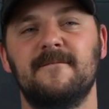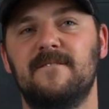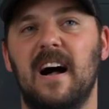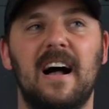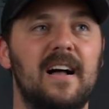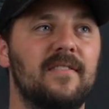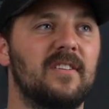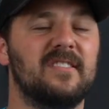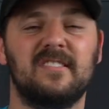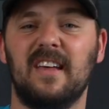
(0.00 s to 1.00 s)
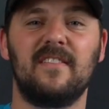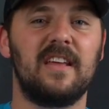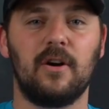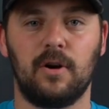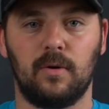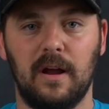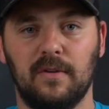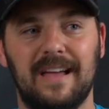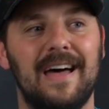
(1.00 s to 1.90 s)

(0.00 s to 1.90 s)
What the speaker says: 5 to 7, 800 rounds.